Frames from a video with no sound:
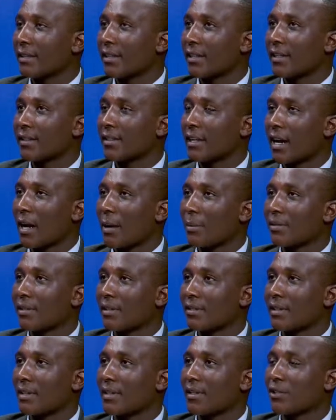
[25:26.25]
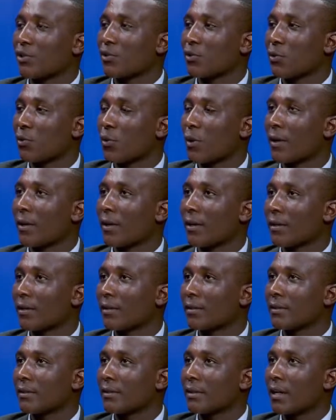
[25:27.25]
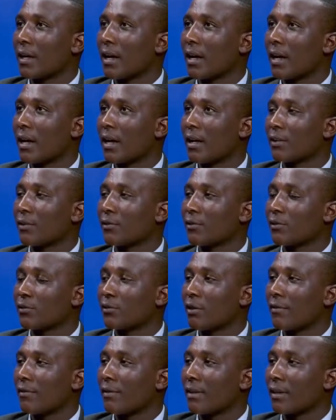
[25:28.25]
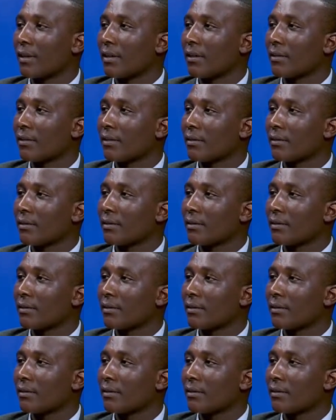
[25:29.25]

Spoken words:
in a circumstance that you want to travel?